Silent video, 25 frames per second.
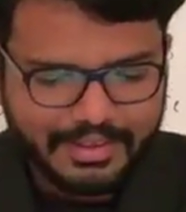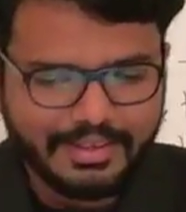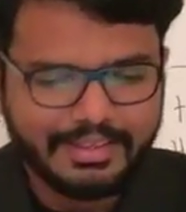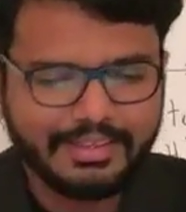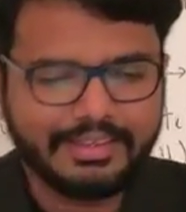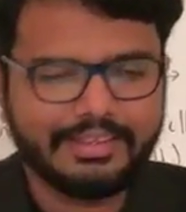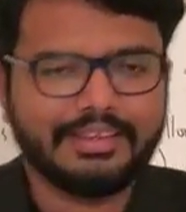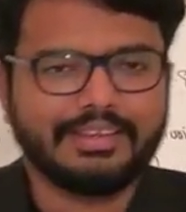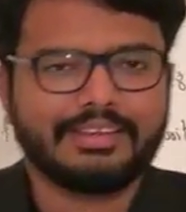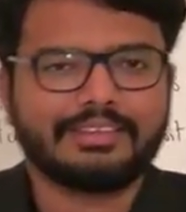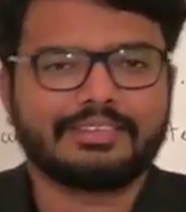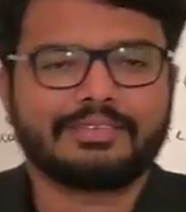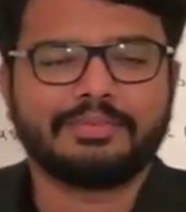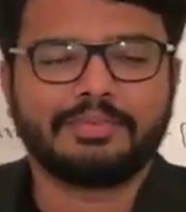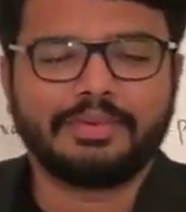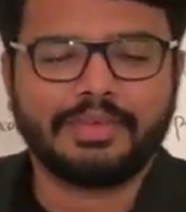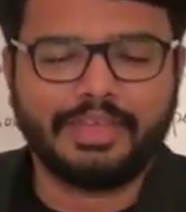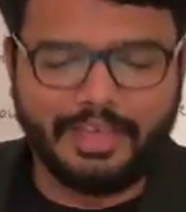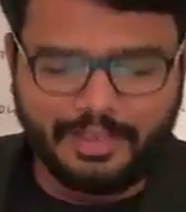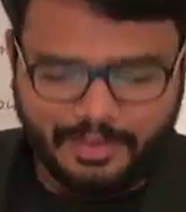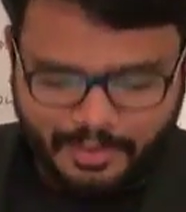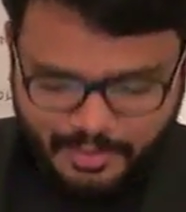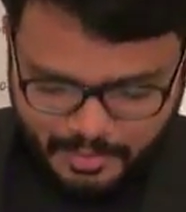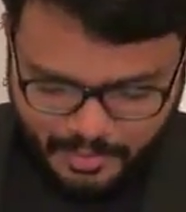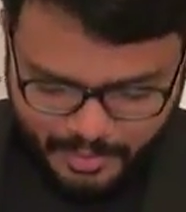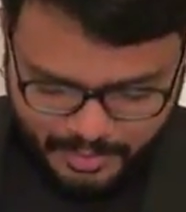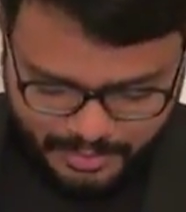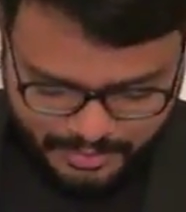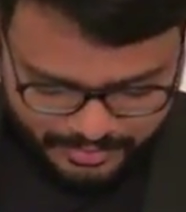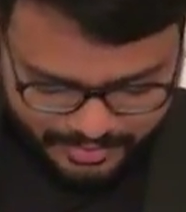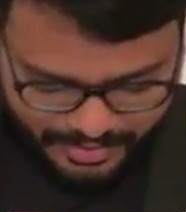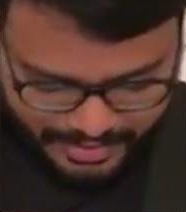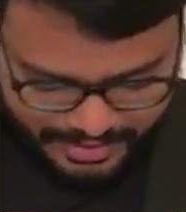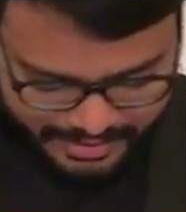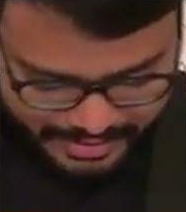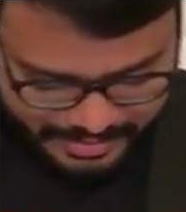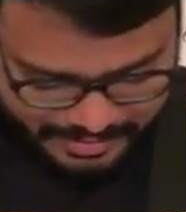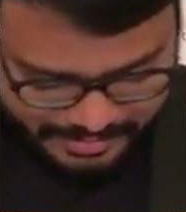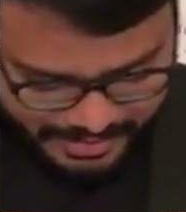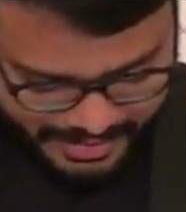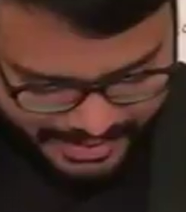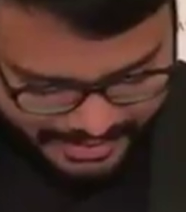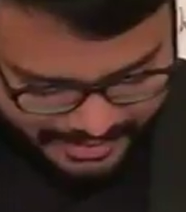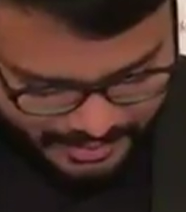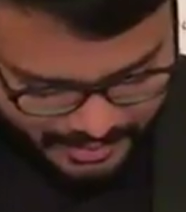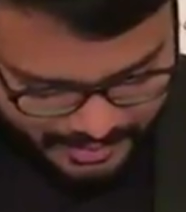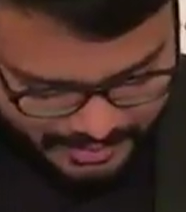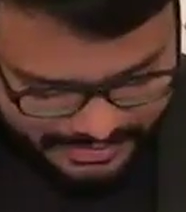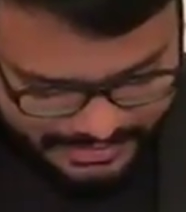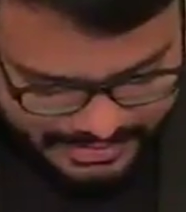Yes, B.A., most welcome, right?
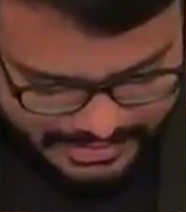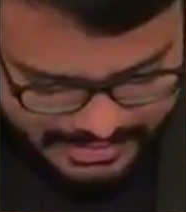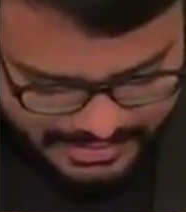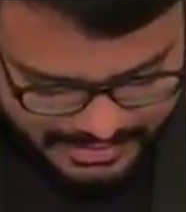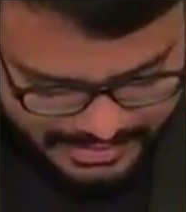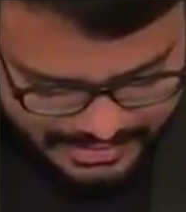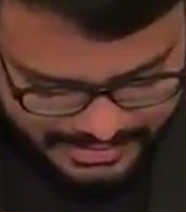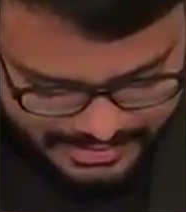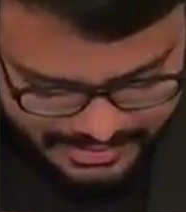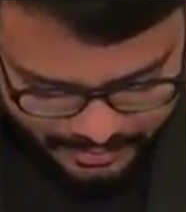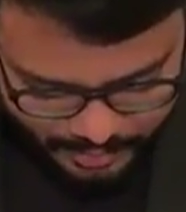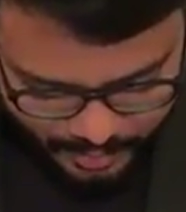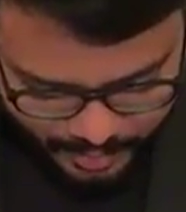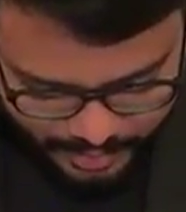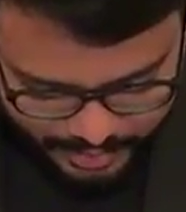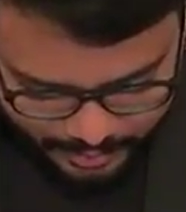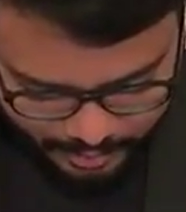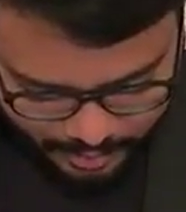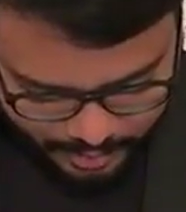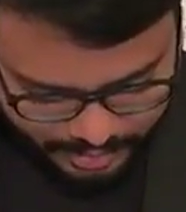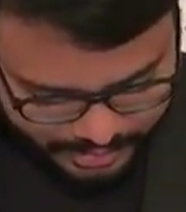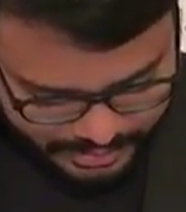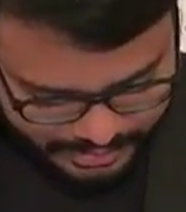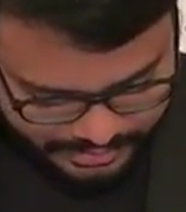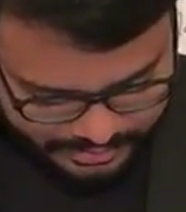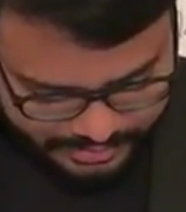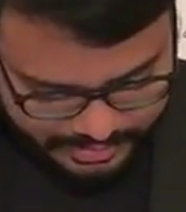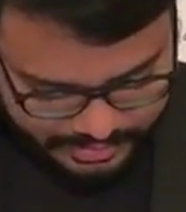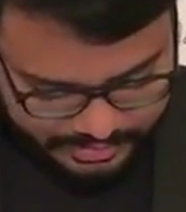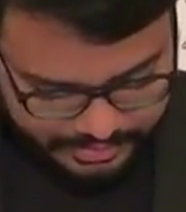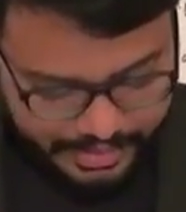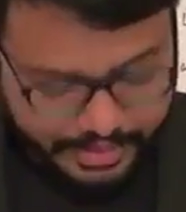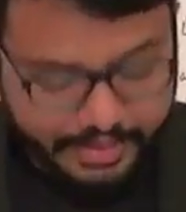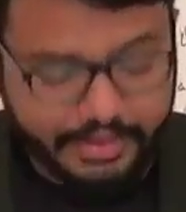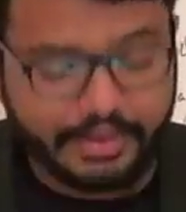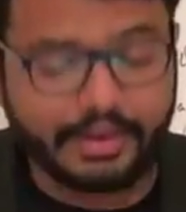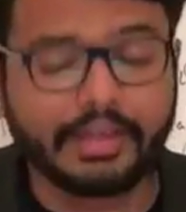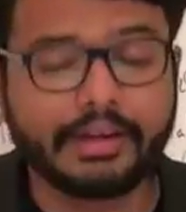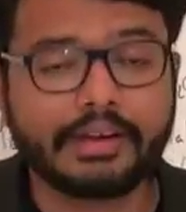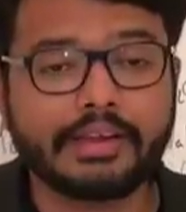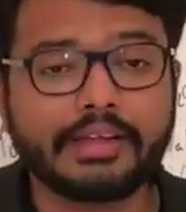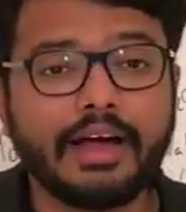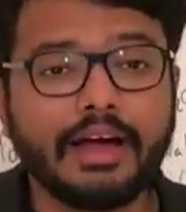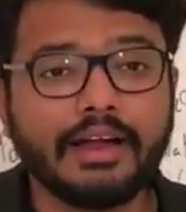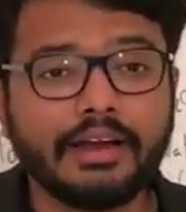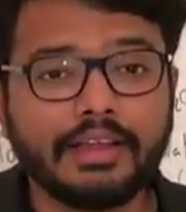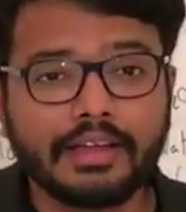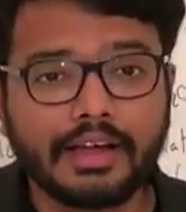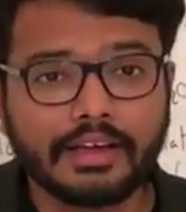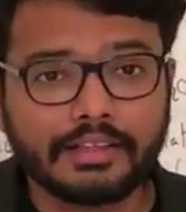So this is what I want to discuss. And
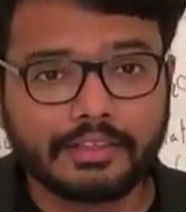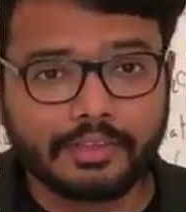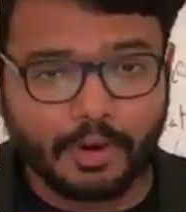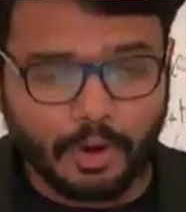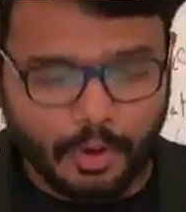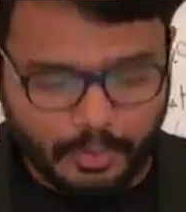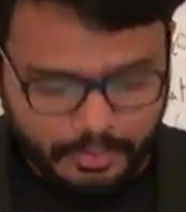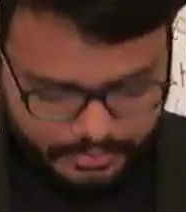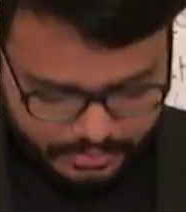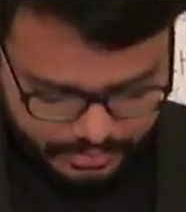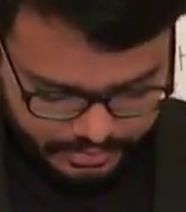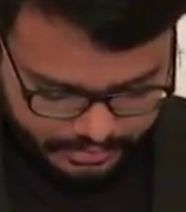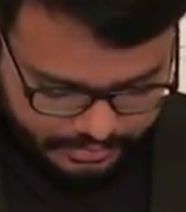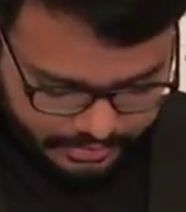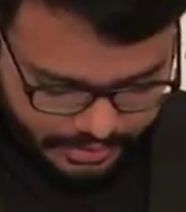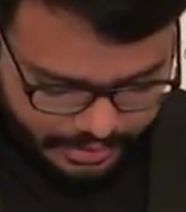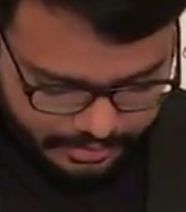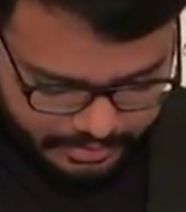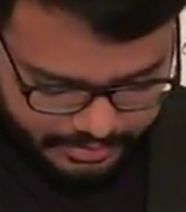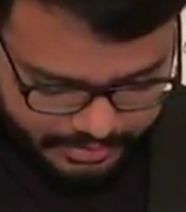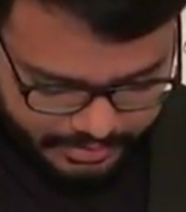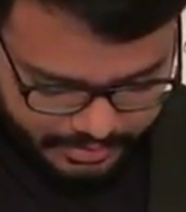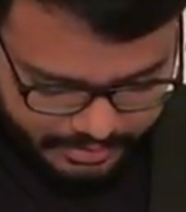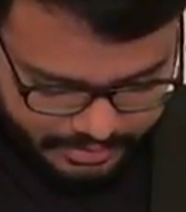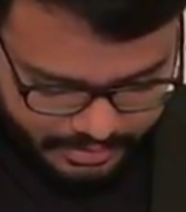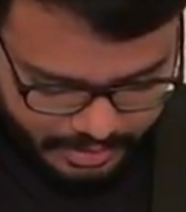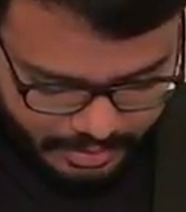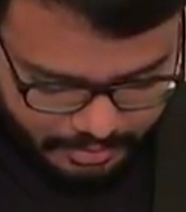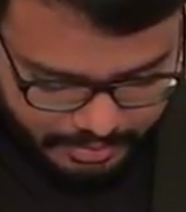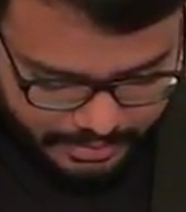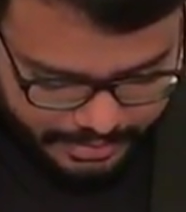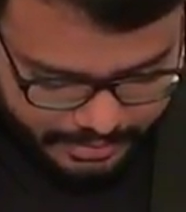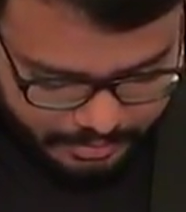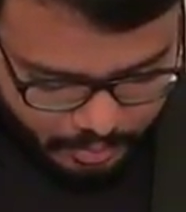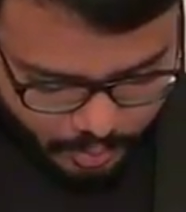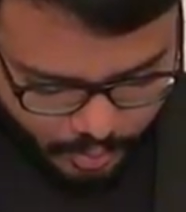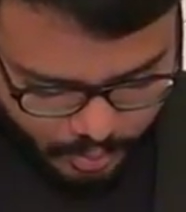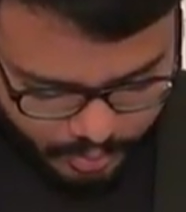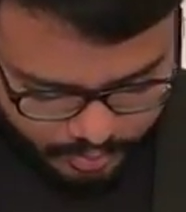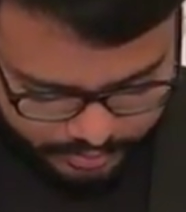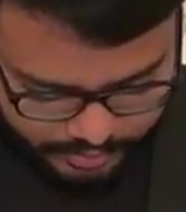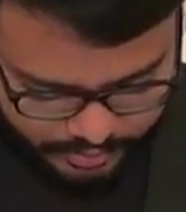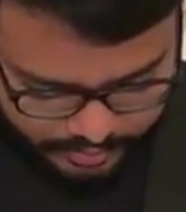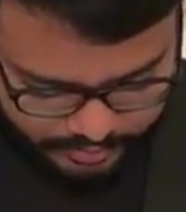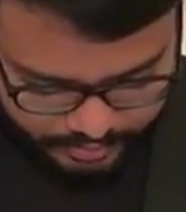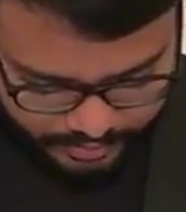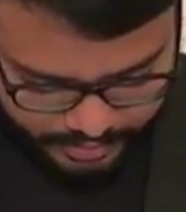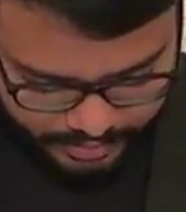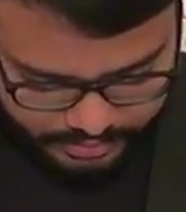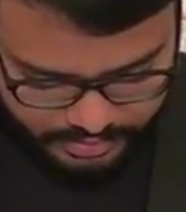regarding other options, let me just complete. Mode of
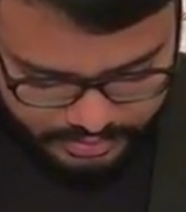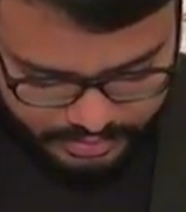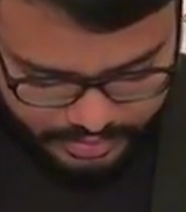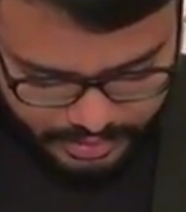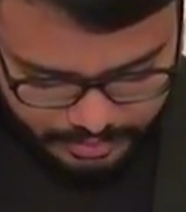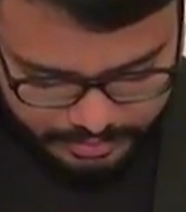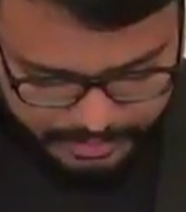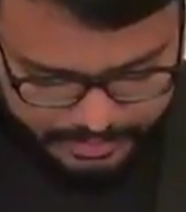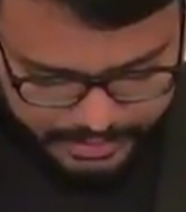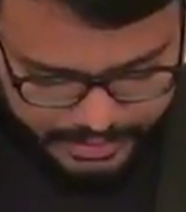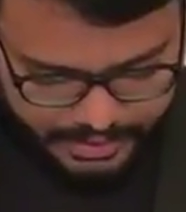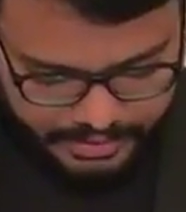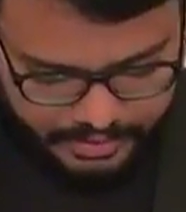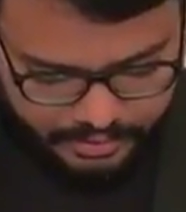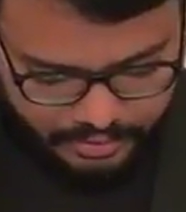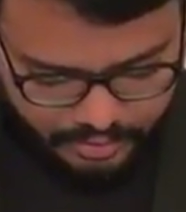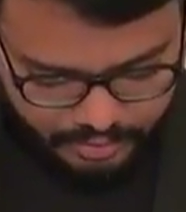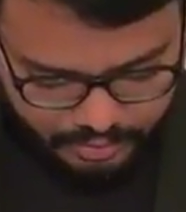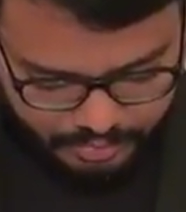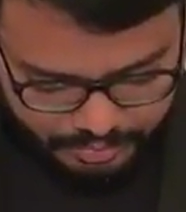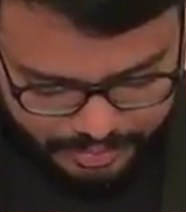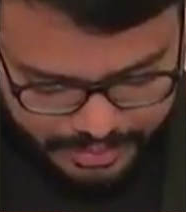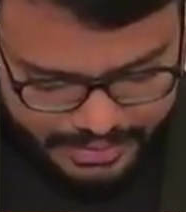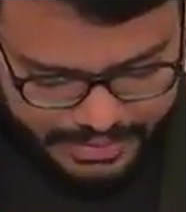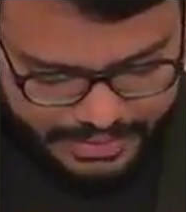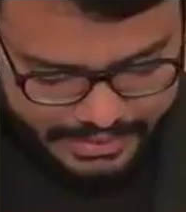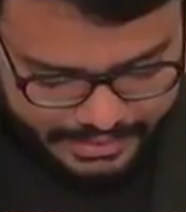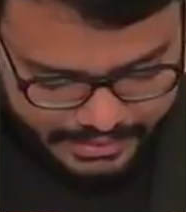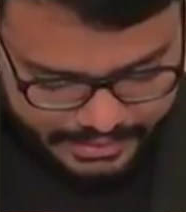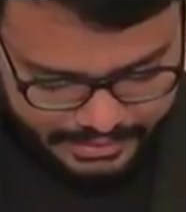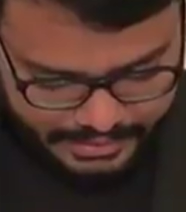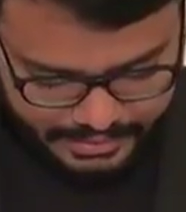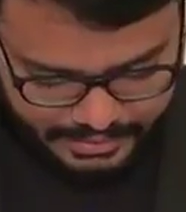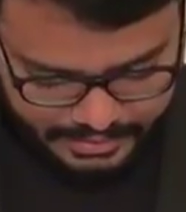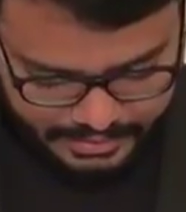infection, hepatitis B.